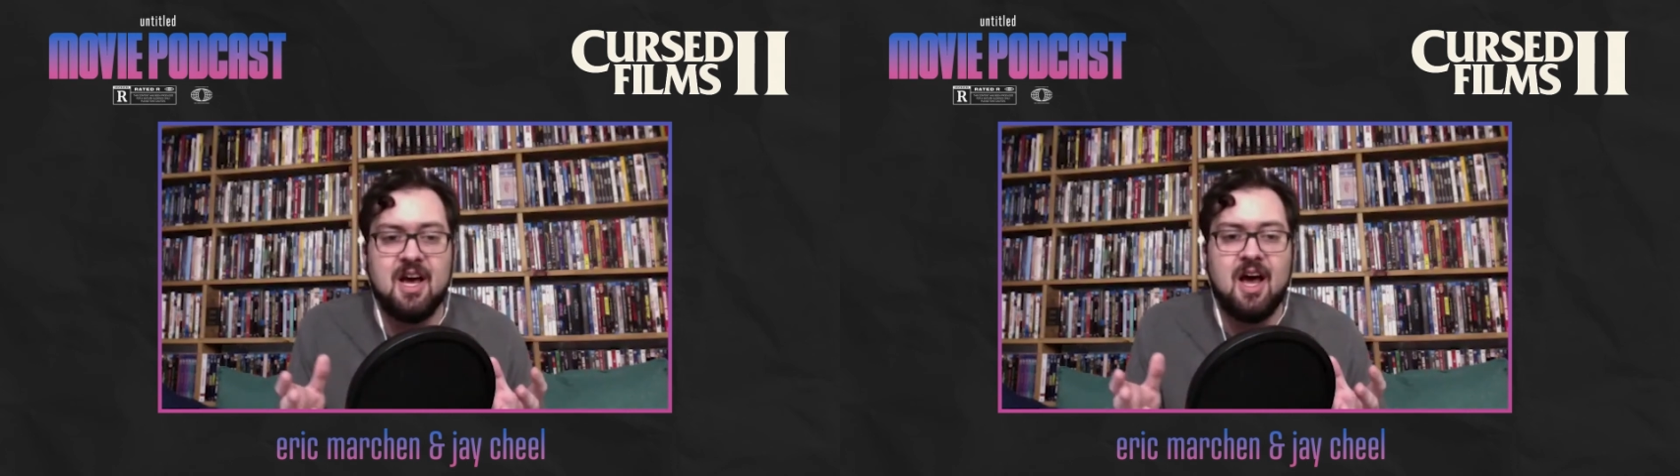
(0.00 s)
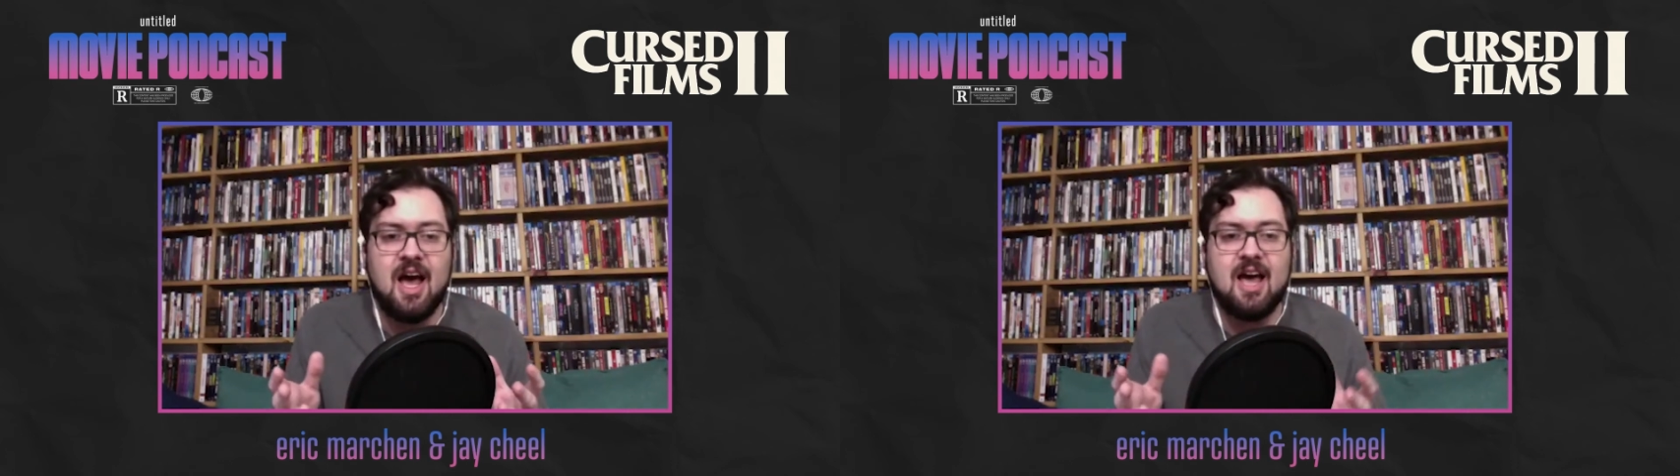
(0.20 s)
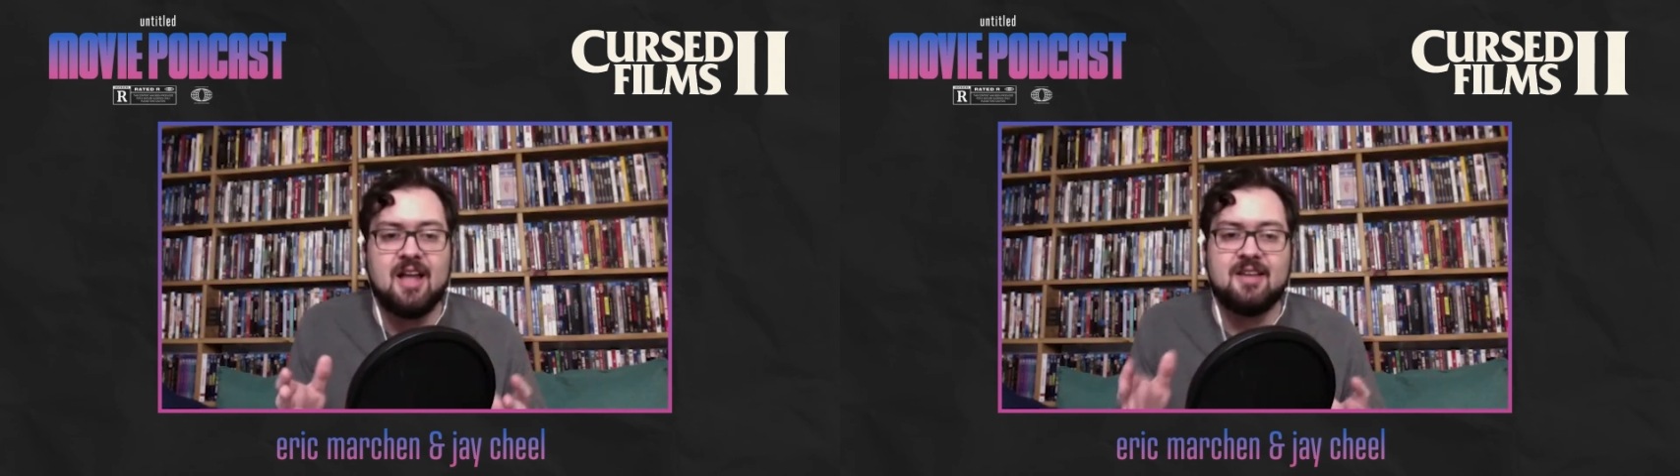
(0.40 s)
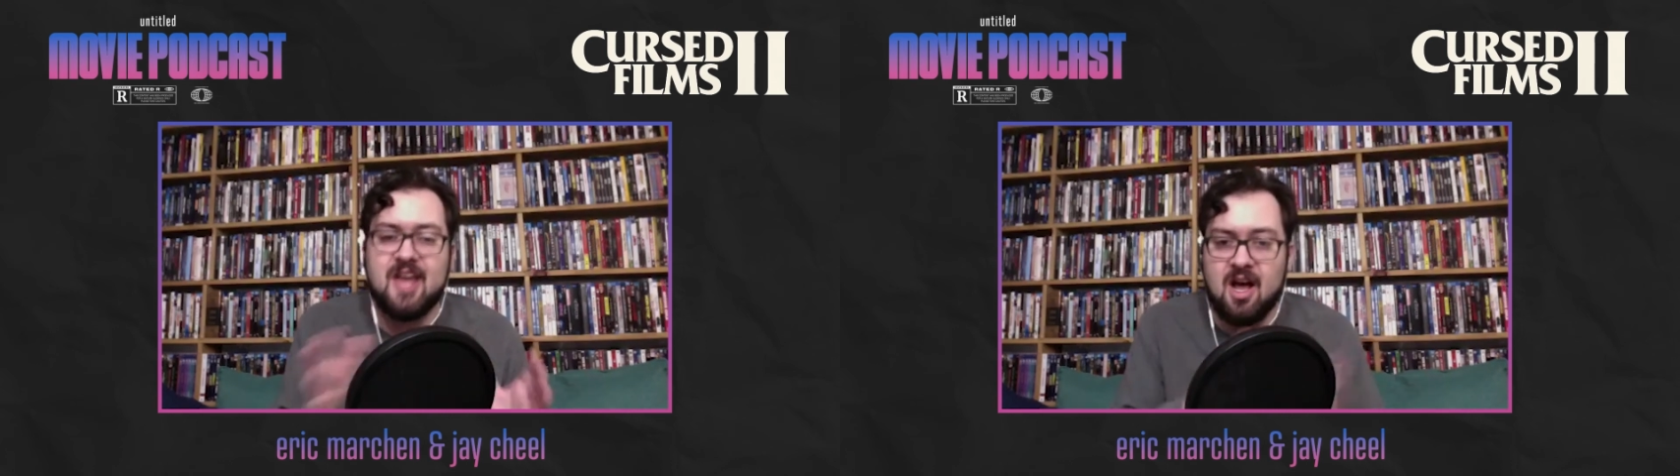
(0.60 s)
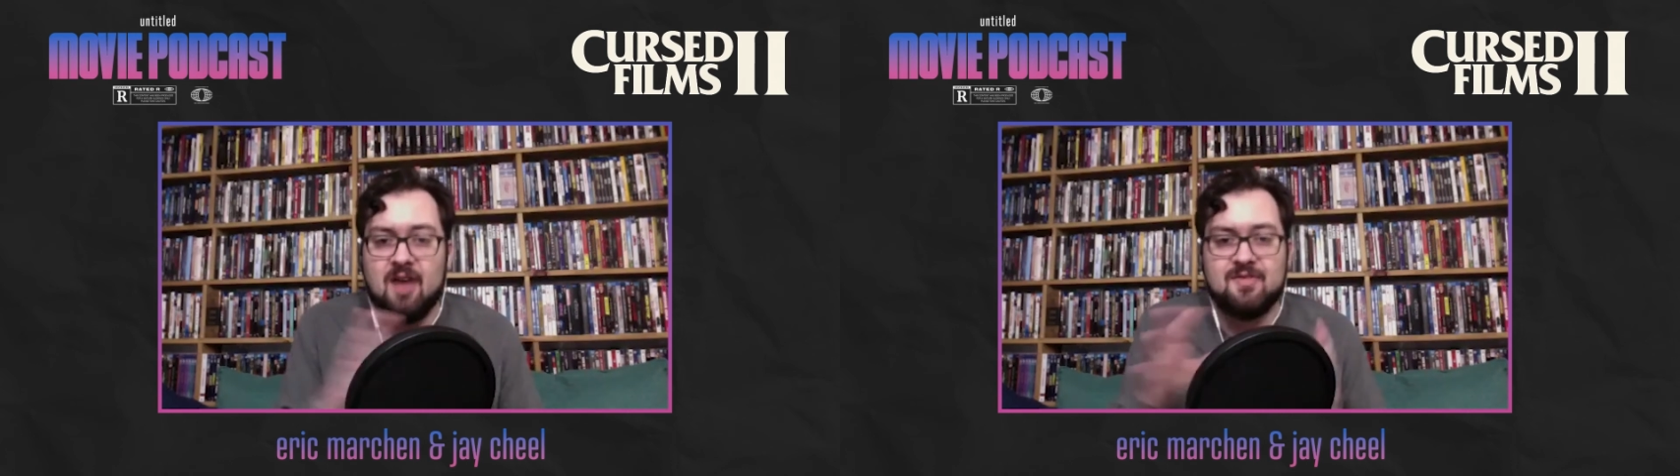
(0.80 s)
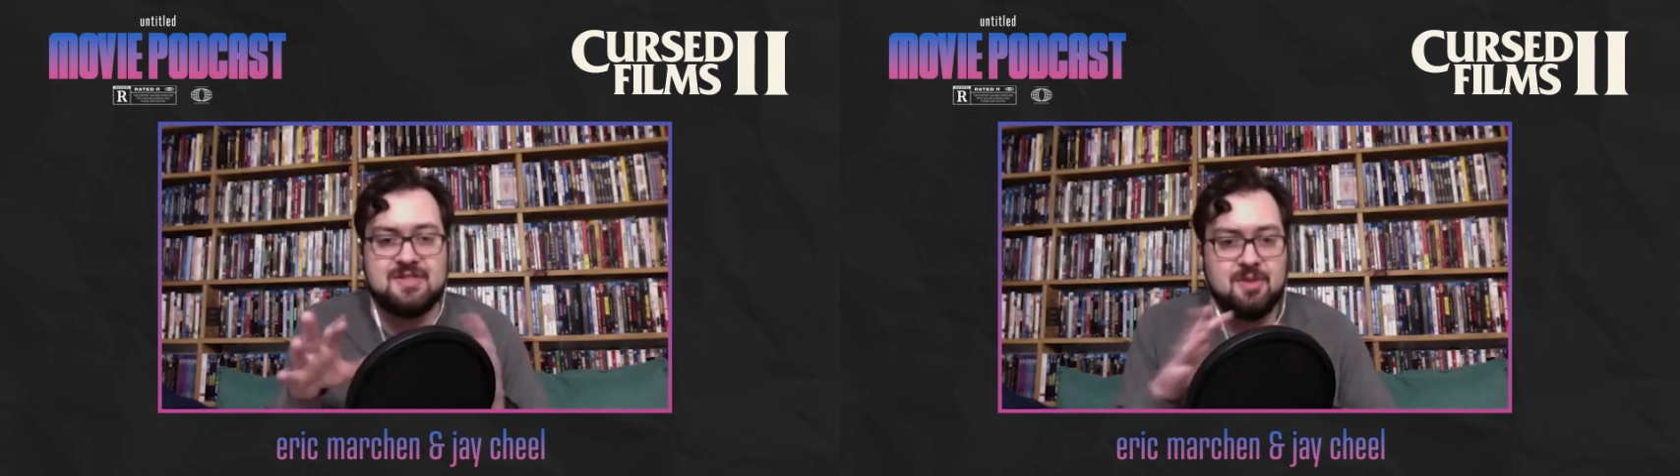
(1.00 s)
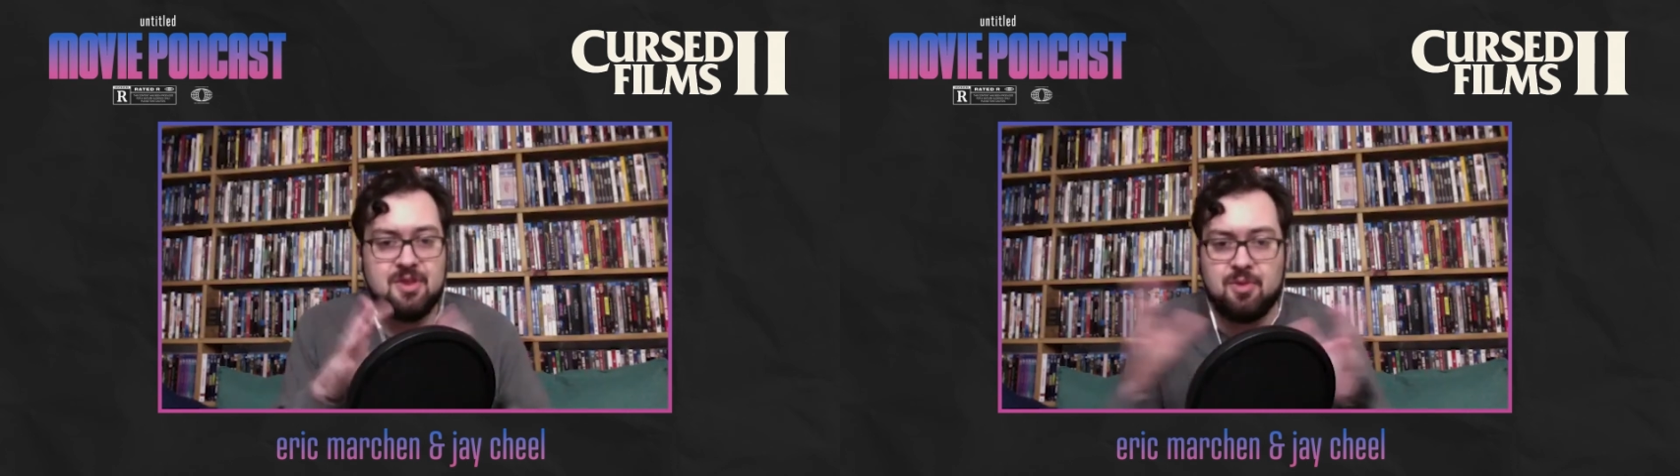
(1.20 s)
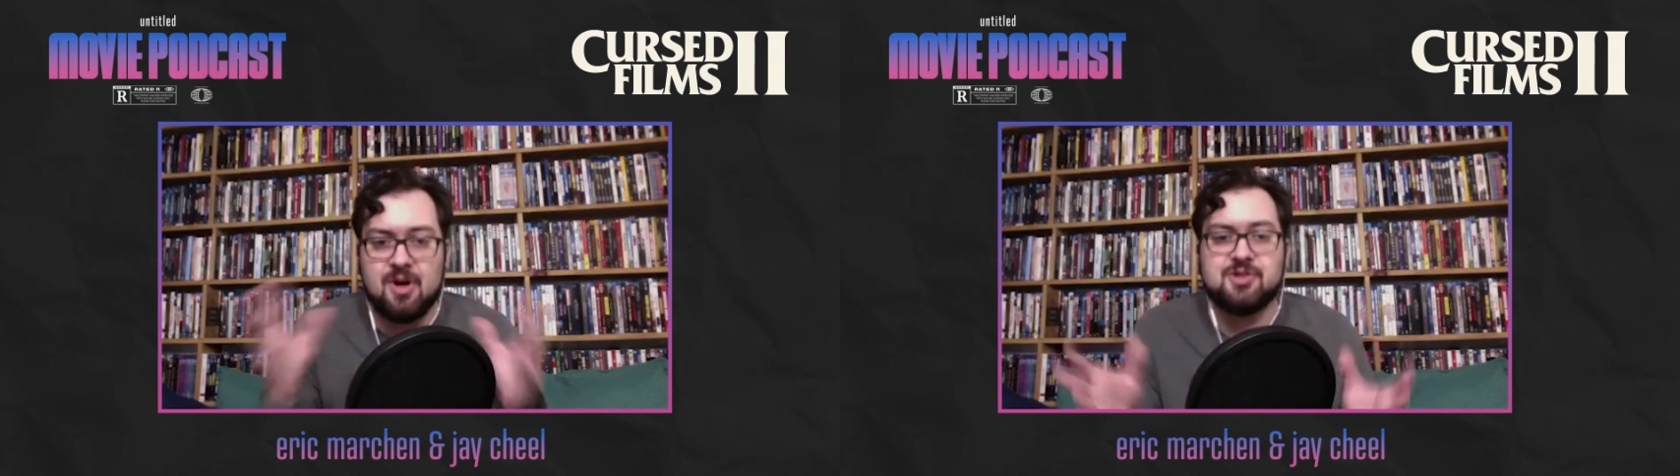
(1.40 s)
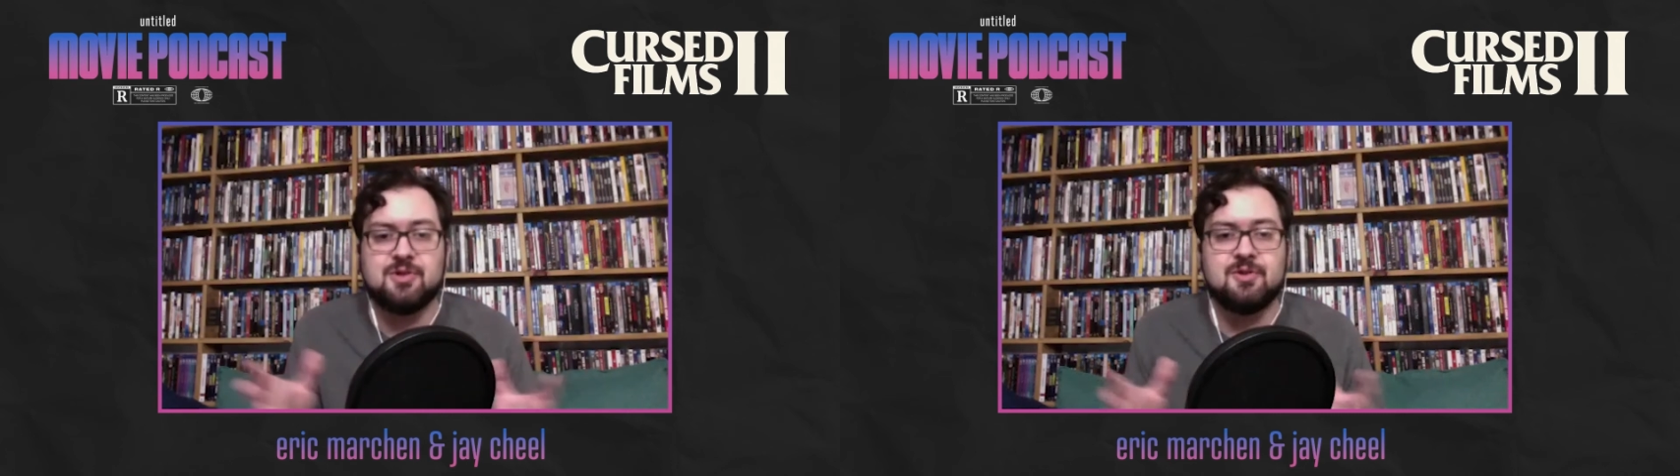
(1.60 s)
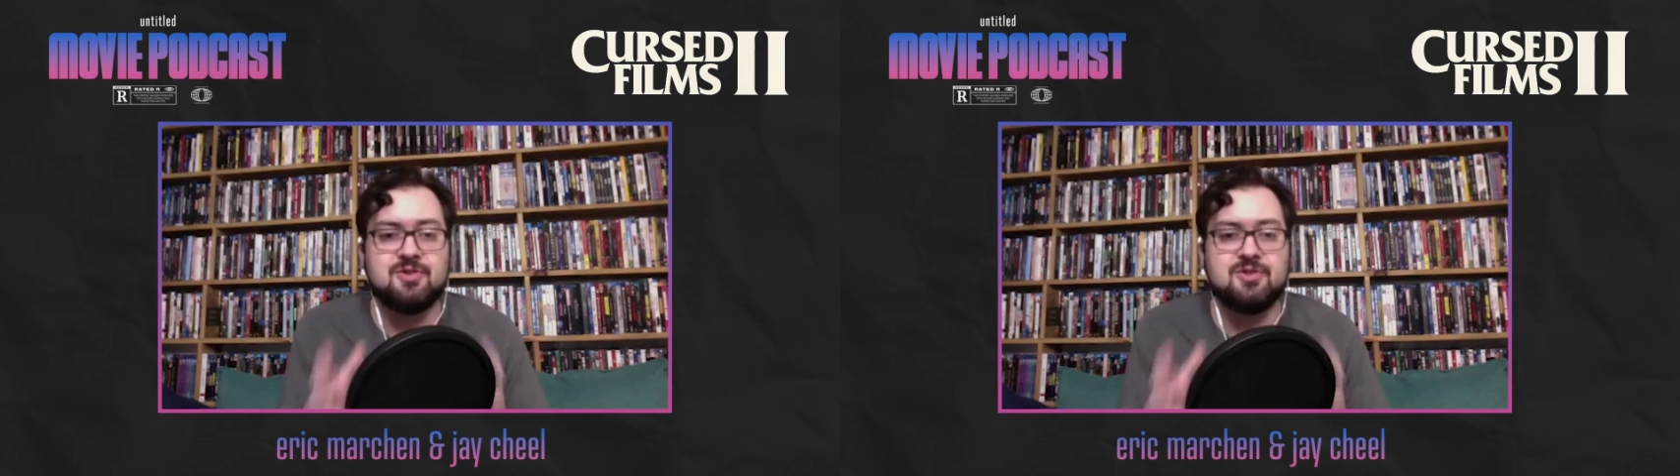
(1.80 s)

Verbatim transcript: uh, take off some of the pressure,